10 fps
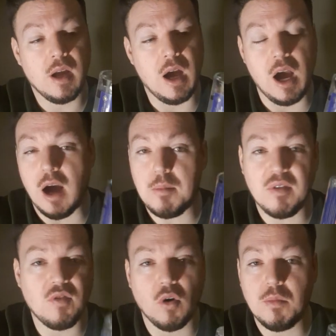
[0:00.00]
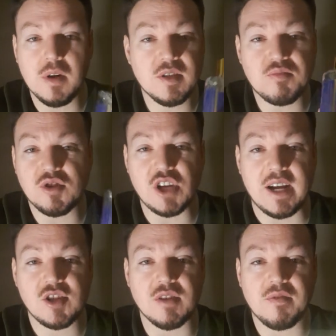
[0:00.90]
Performance,
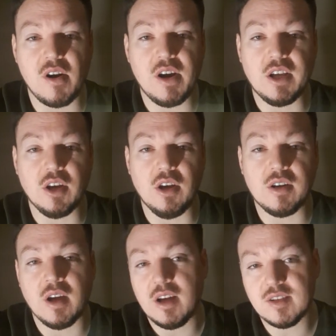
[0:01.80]
projection, very good.